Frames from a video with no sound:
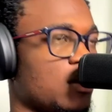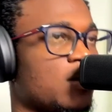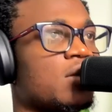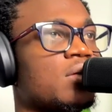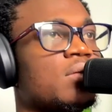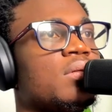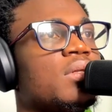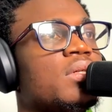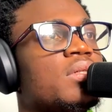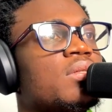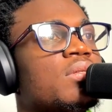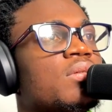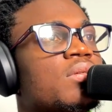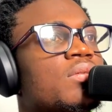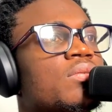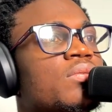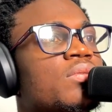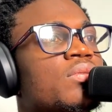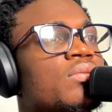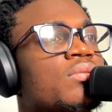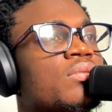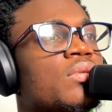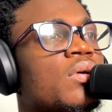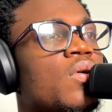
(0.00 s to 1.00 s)
So let's go
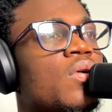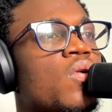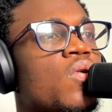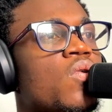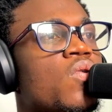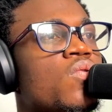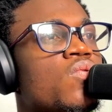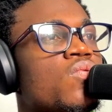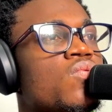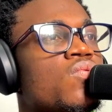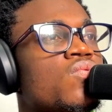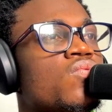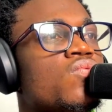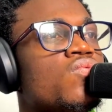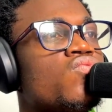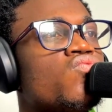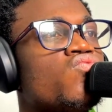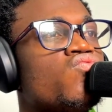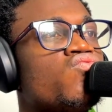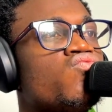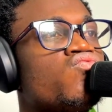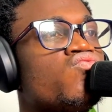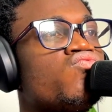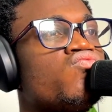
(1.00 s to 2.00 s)
to
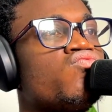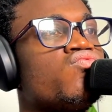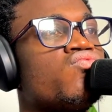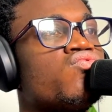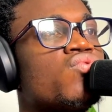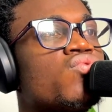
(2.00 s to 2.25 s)
code.